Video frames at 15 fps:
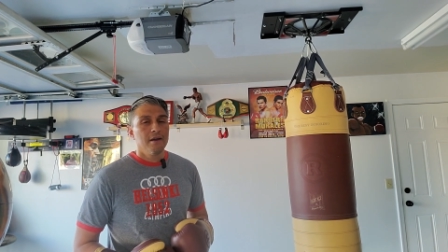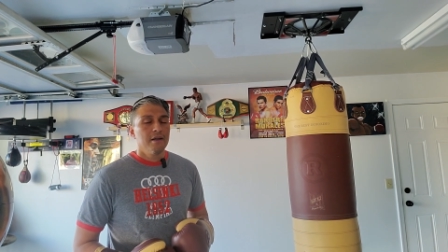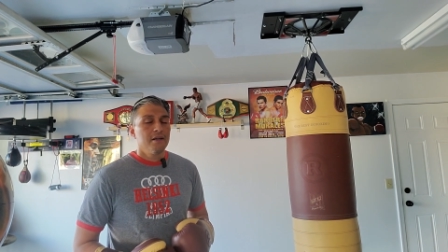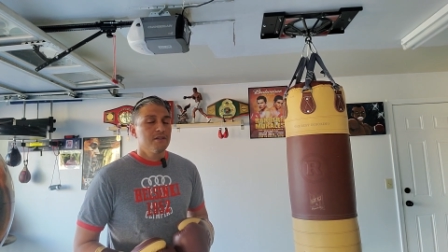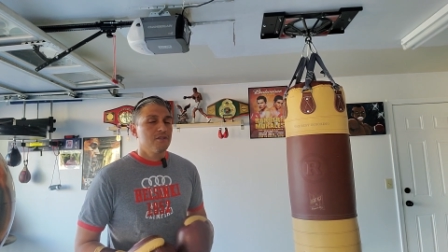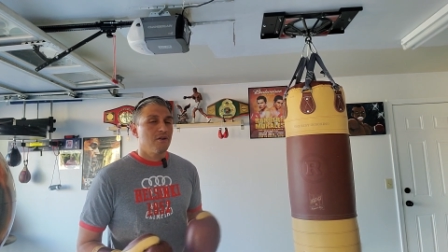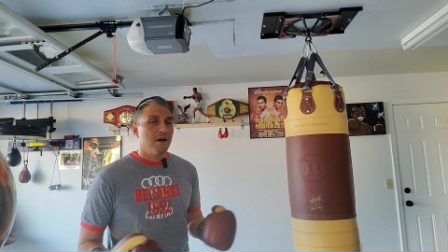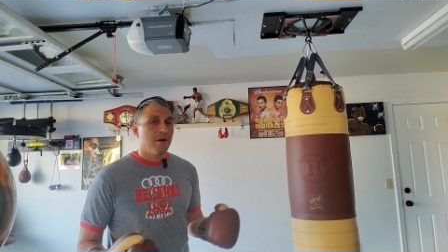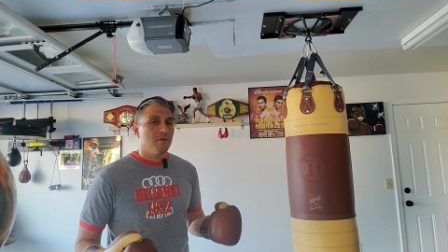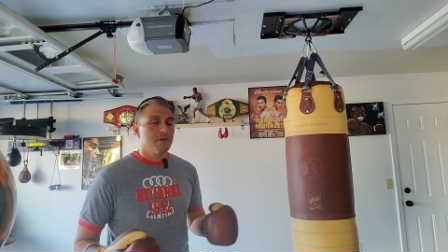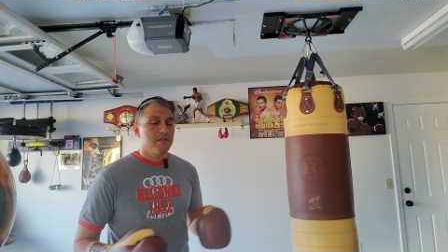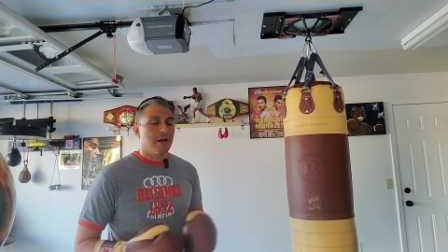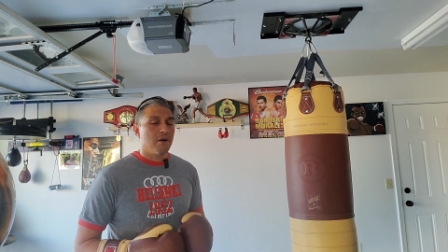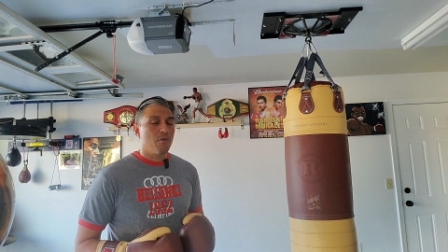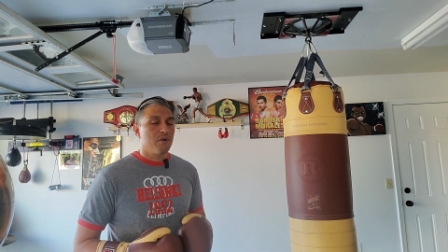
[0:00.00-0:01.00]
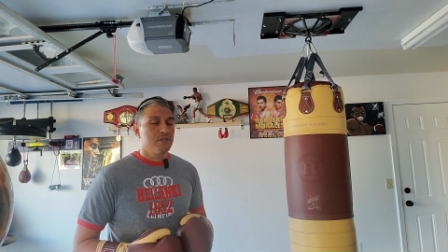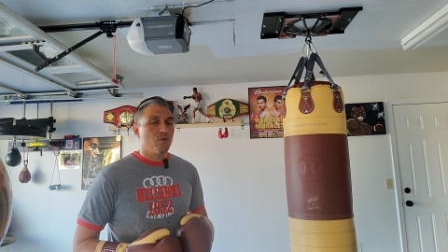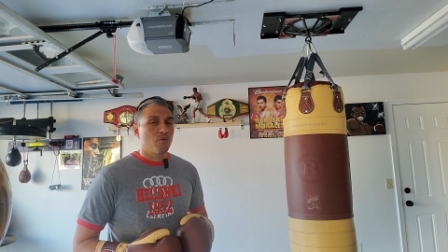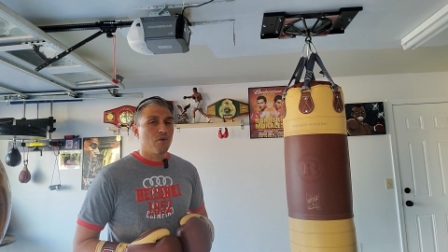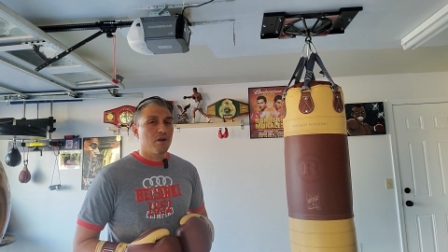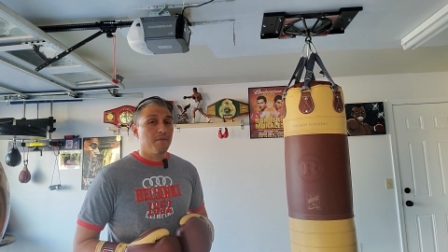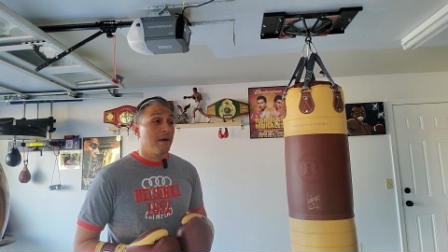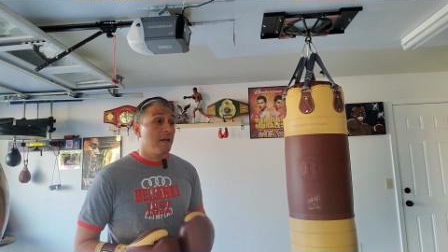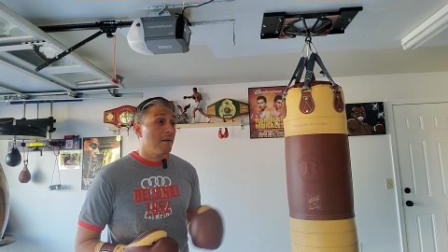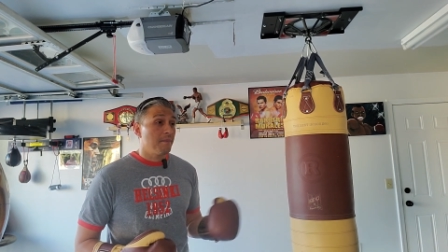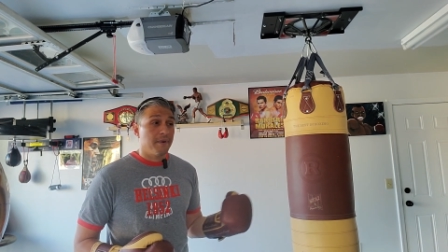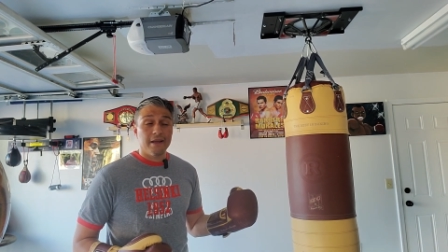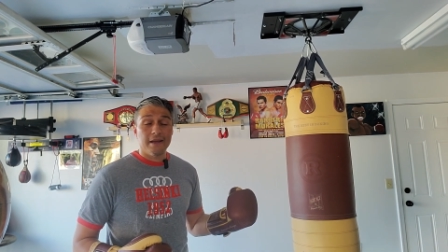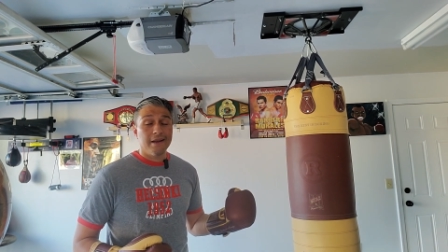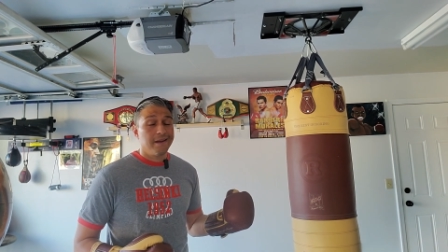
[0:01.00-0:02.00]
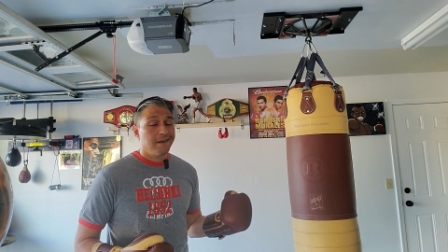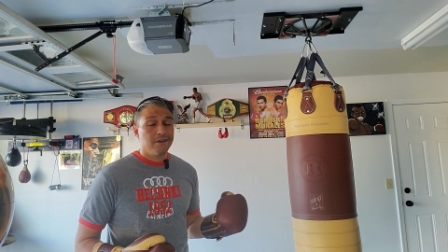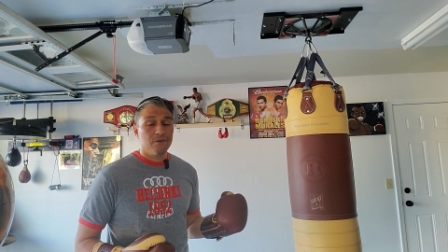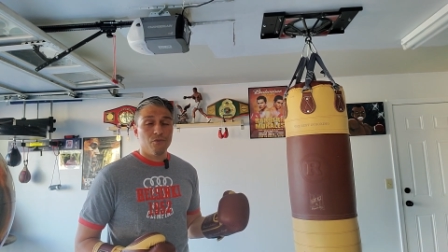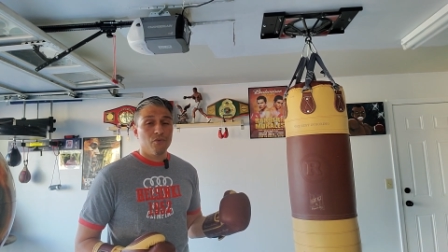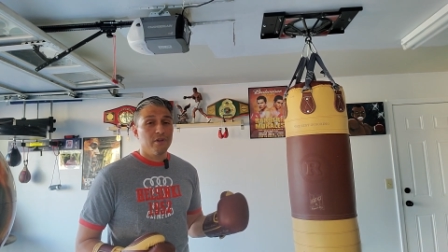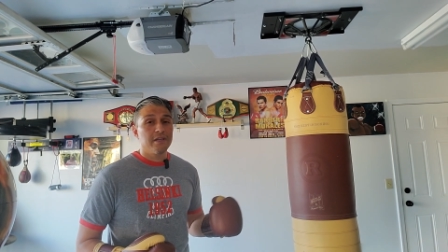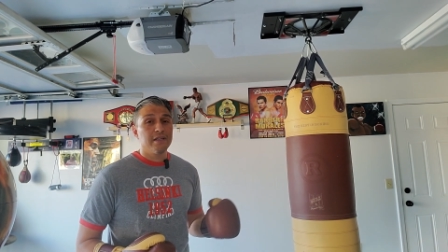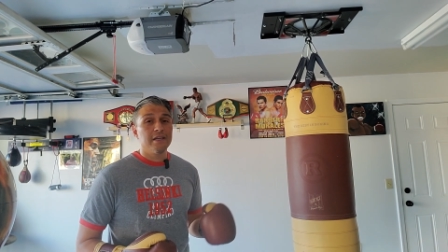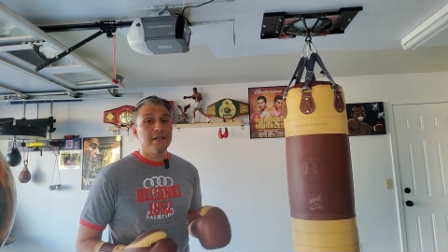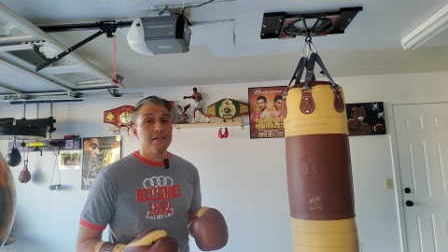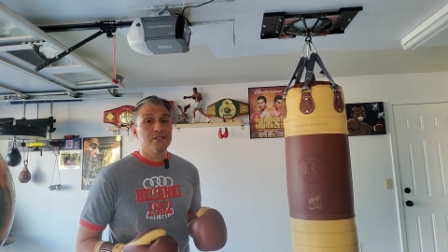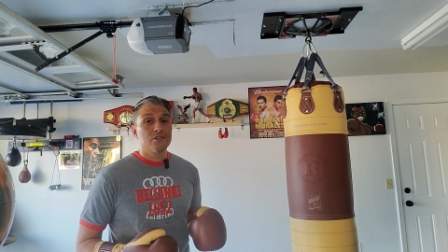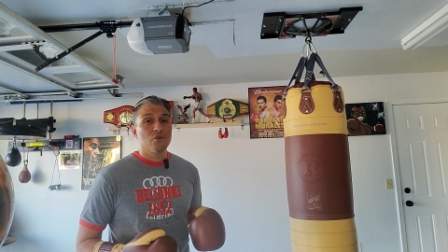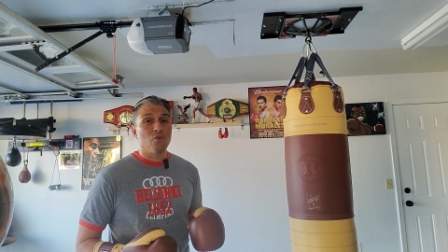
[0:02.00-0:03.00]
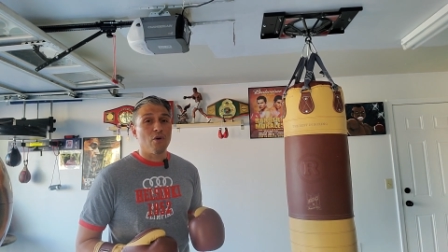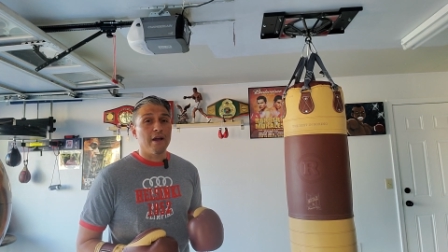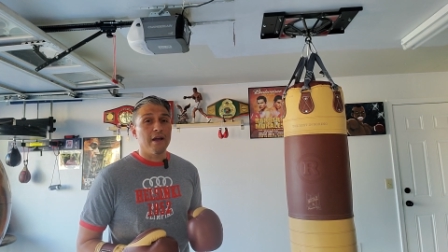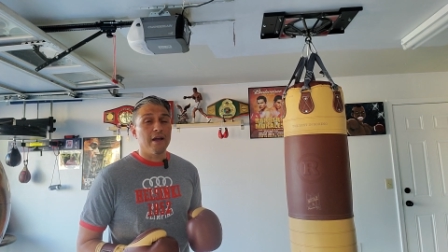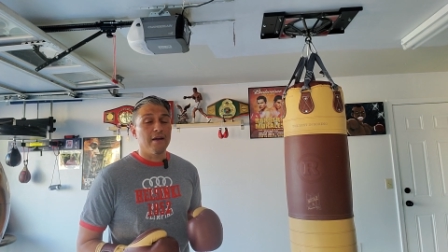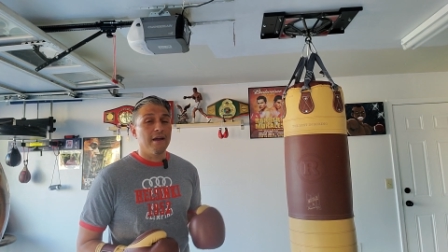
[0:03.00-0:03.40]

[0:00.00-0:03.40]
So I wasn't worried about it, but it really is quiet.